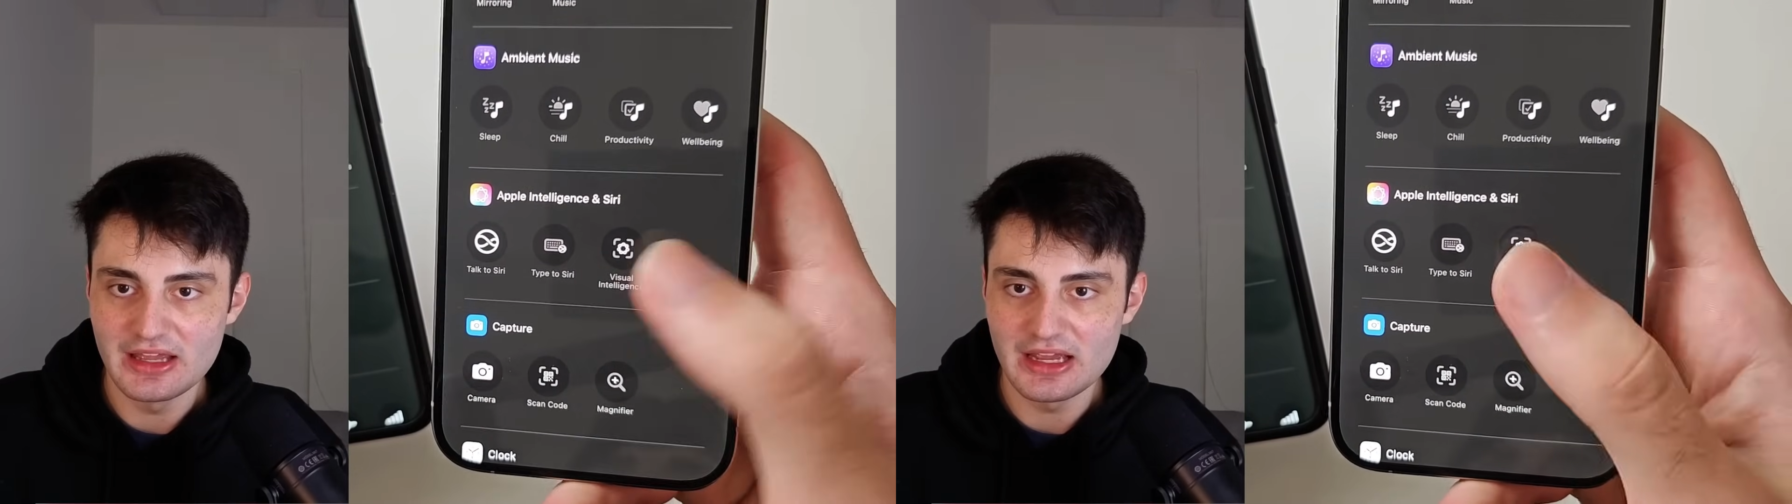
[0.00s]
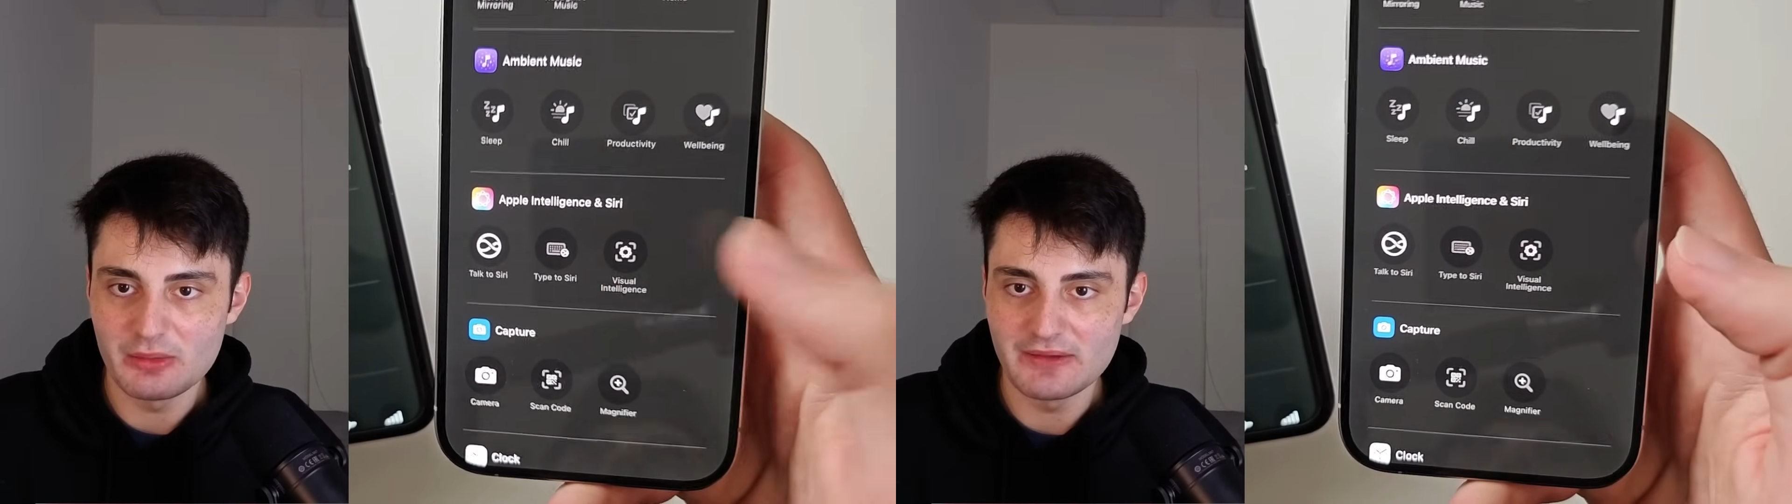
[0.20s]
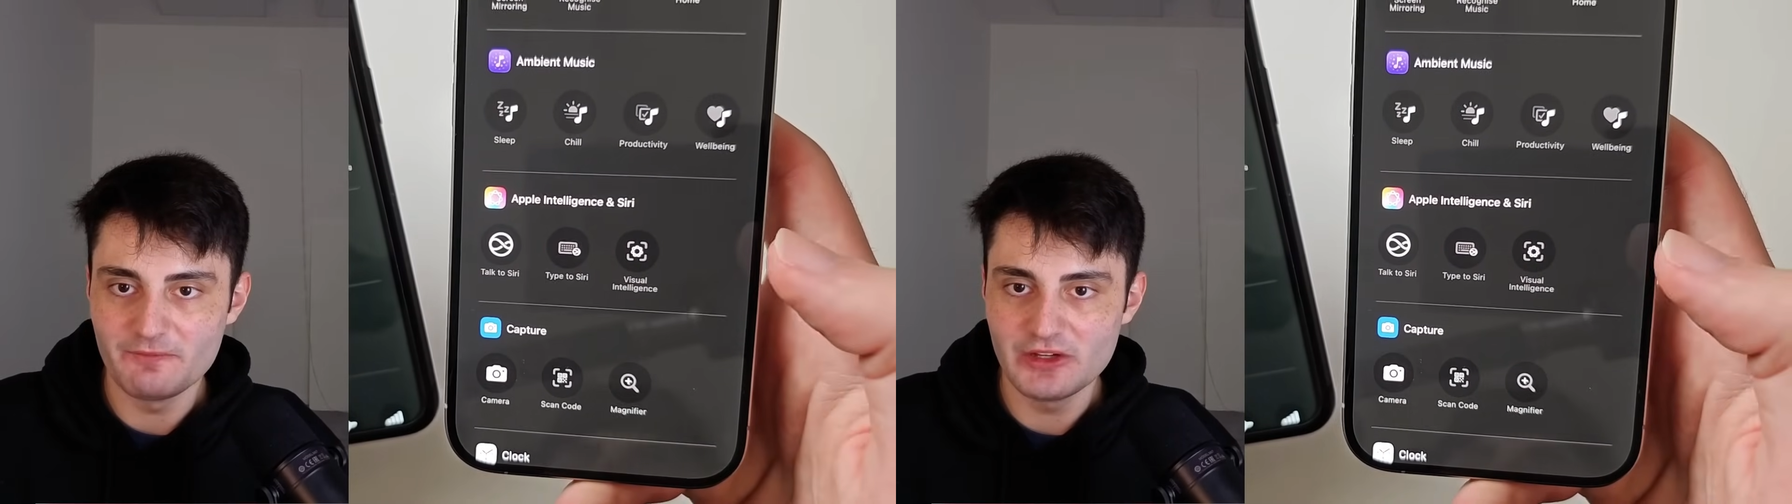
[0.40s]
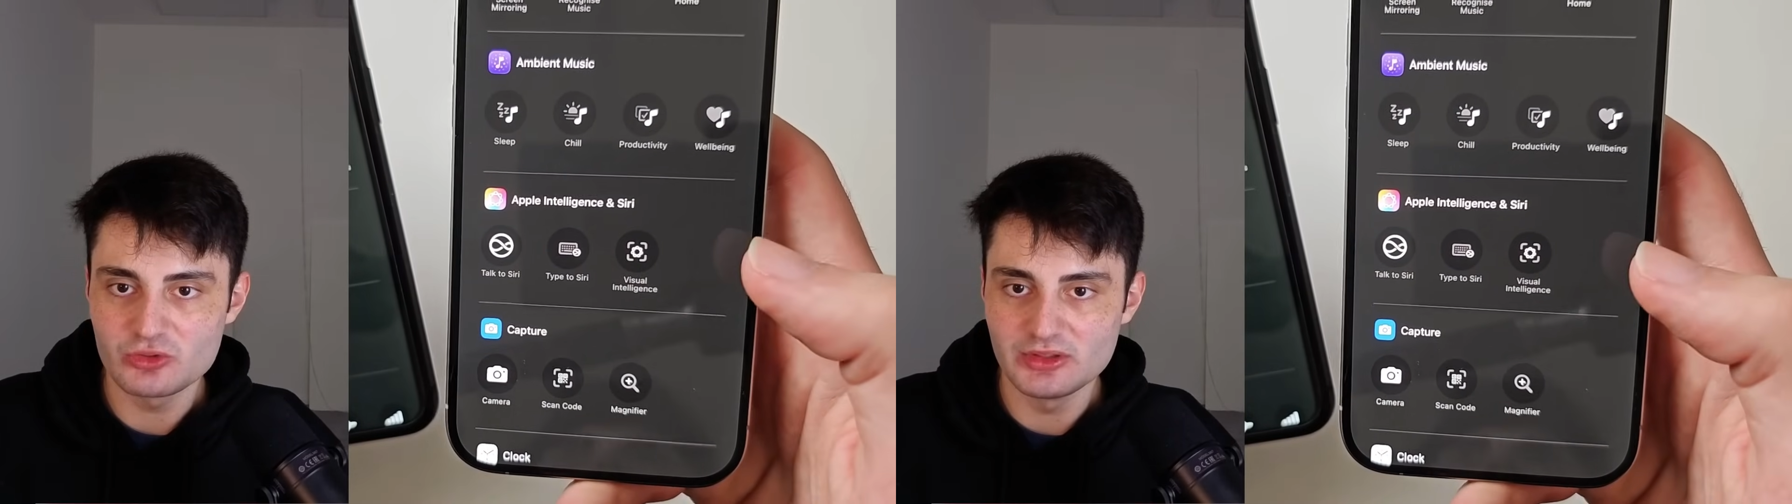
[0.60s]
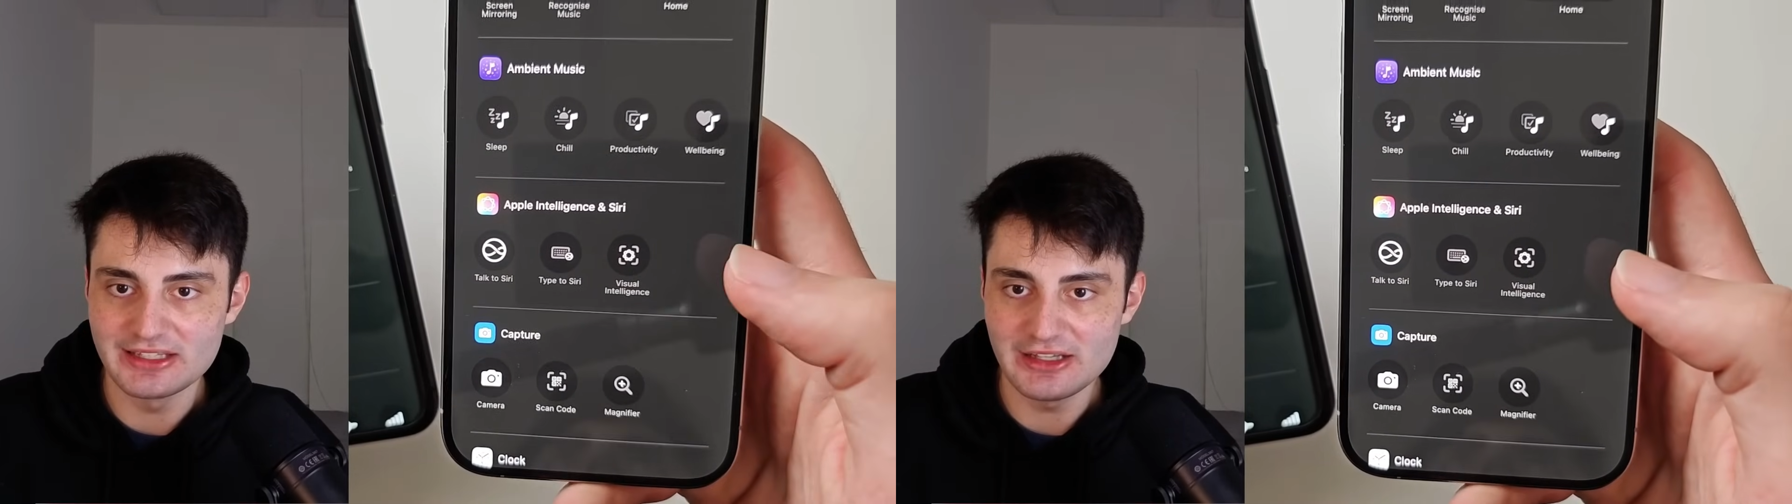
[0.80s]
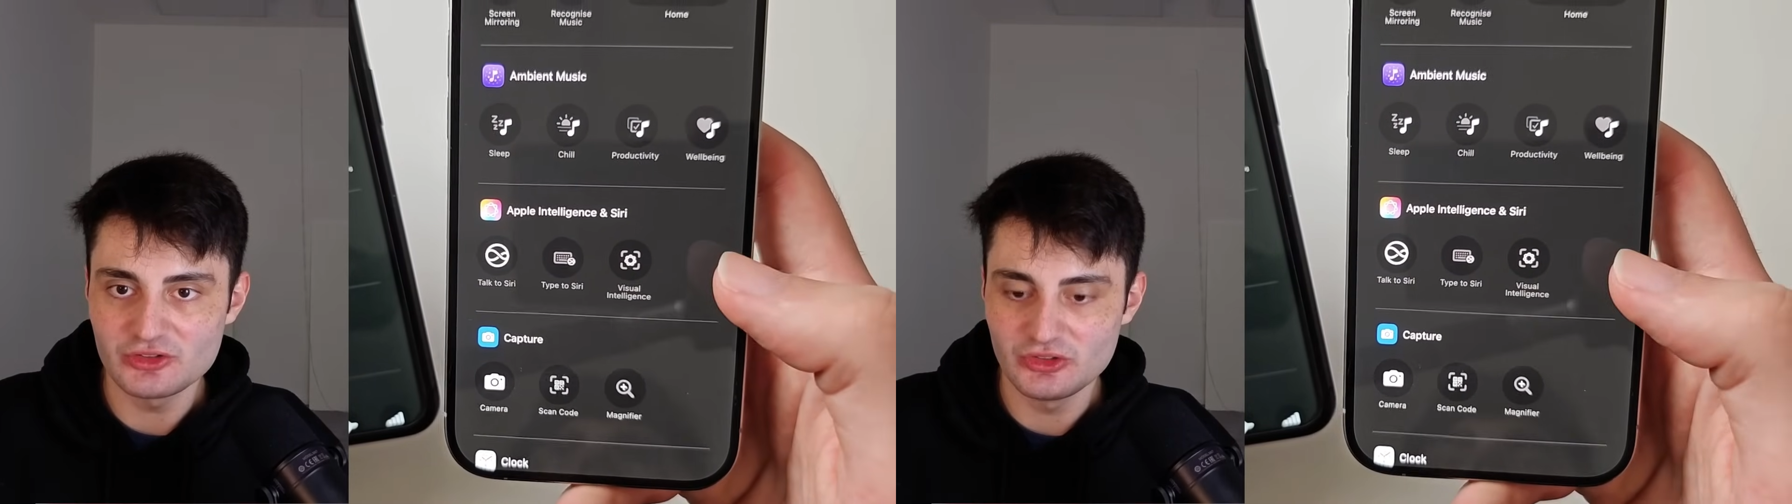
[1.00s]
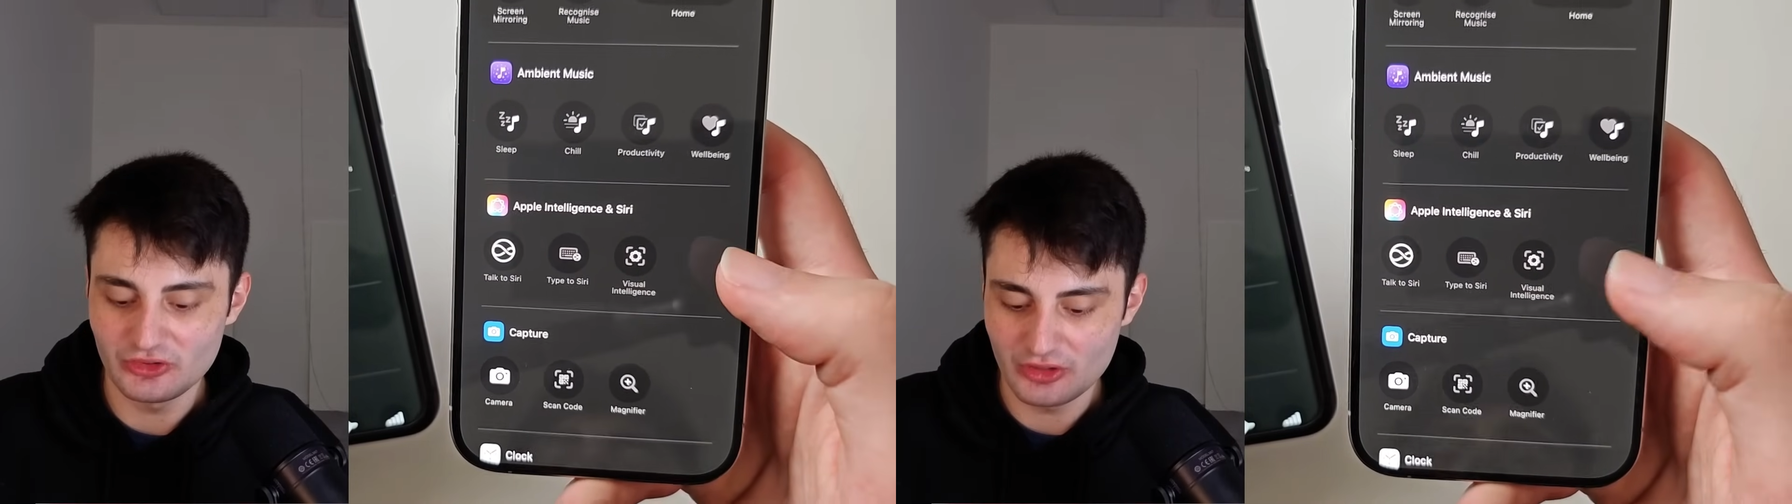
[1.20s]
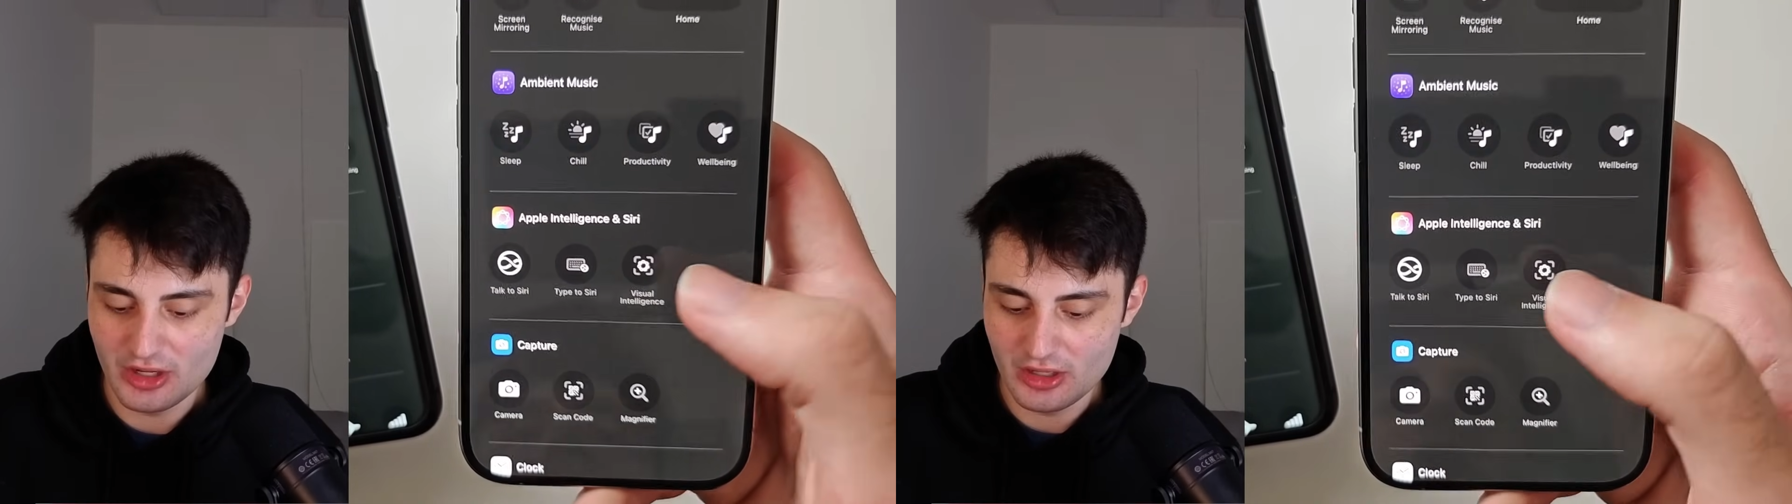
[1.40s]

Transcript: and we have Visual Intelligence.